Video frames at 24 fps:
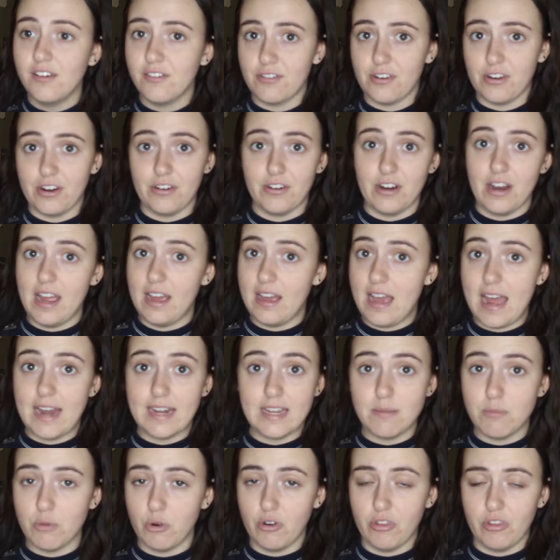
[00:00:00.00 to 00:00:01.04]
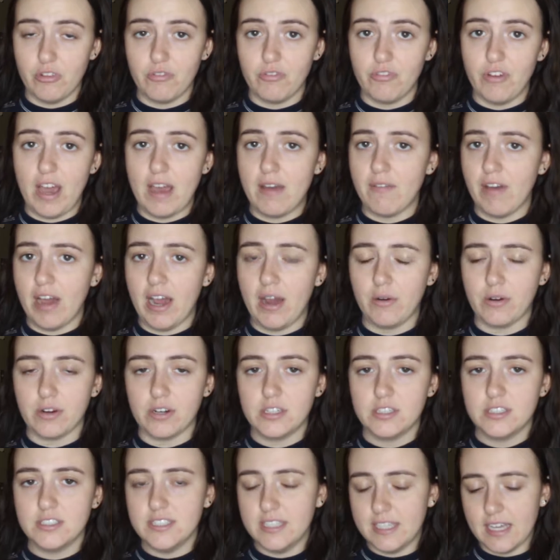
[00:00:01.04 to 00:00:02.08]
for any more than 5
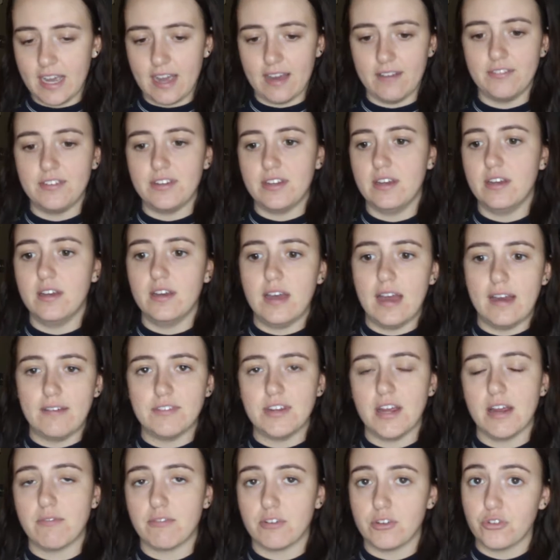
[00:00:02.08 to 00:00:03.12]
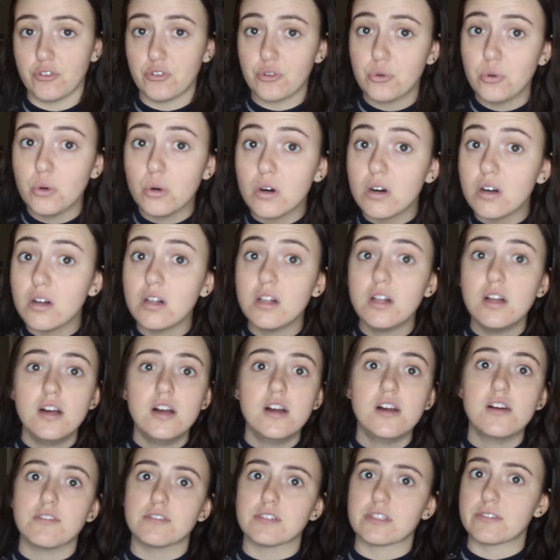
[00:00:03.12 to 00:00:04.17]
hours. They have to have time for school,
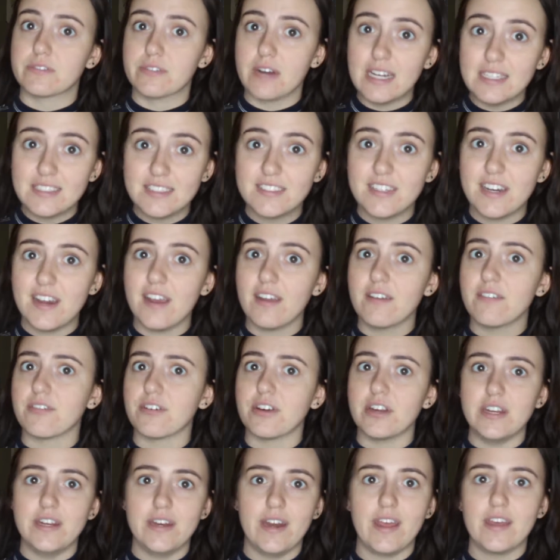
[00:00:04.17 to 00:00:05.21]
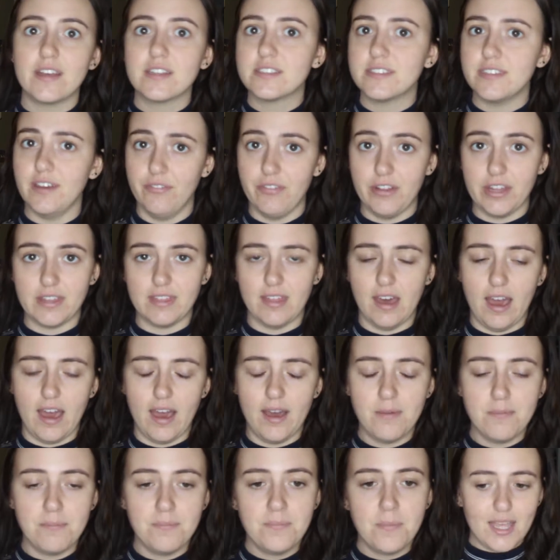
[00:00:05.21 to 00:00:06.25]
for resting, for eating, stuff like
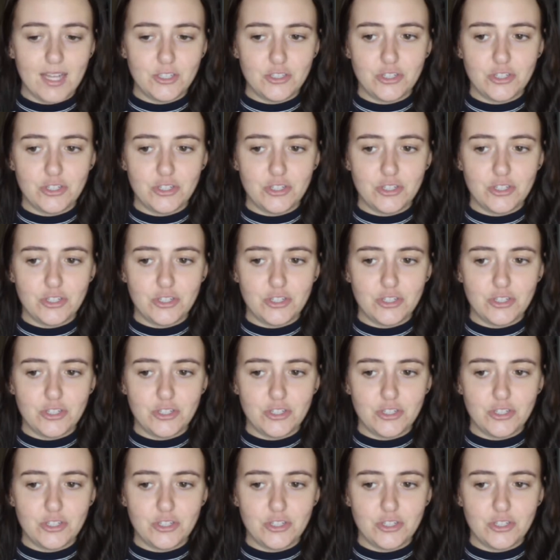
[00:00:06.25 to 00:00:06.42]
that.